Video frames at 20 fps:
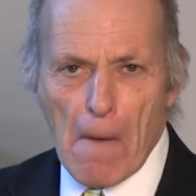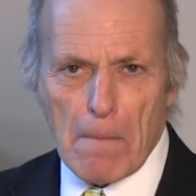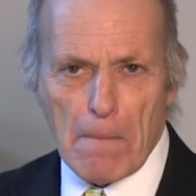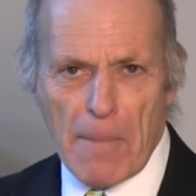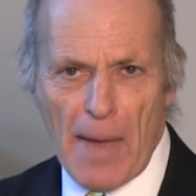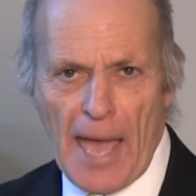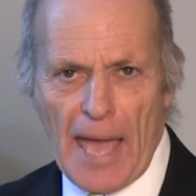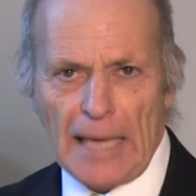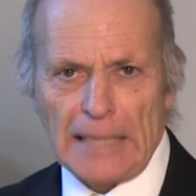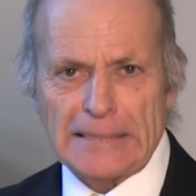
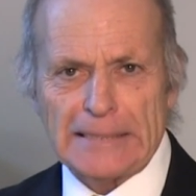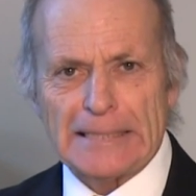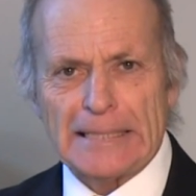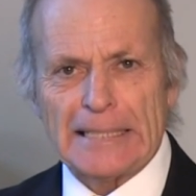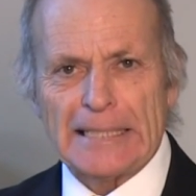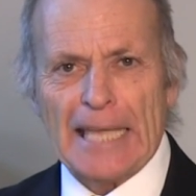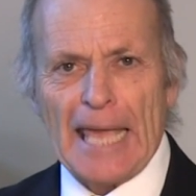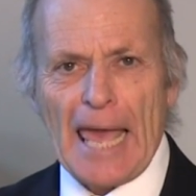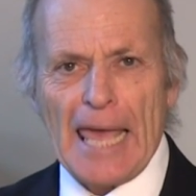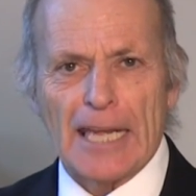Banks
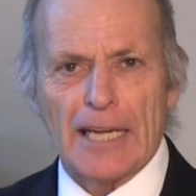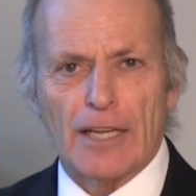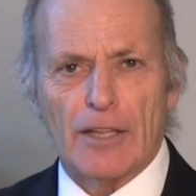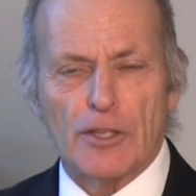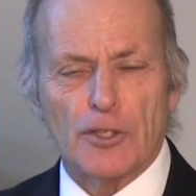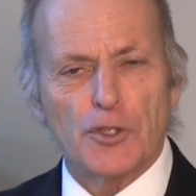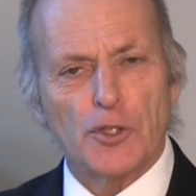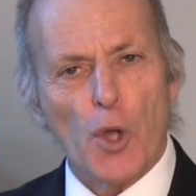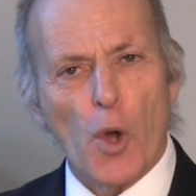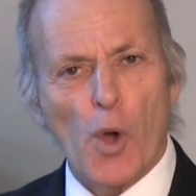in Canada,
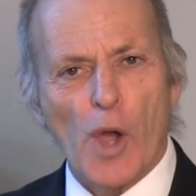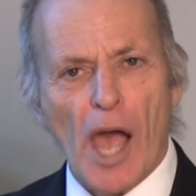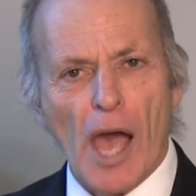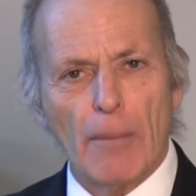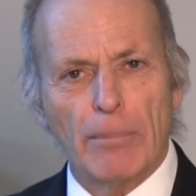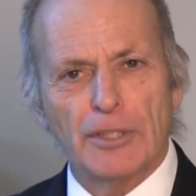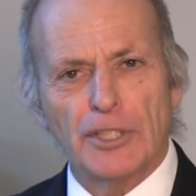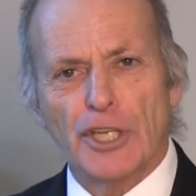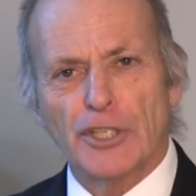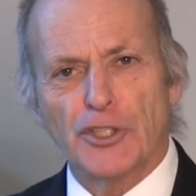there's no
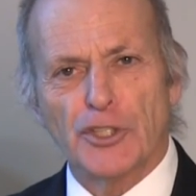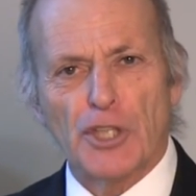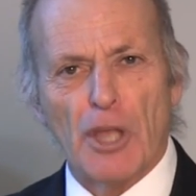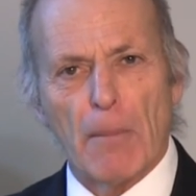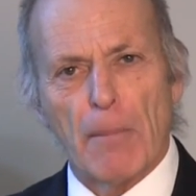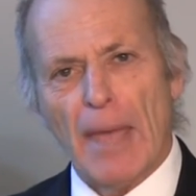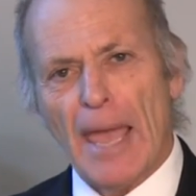competition. The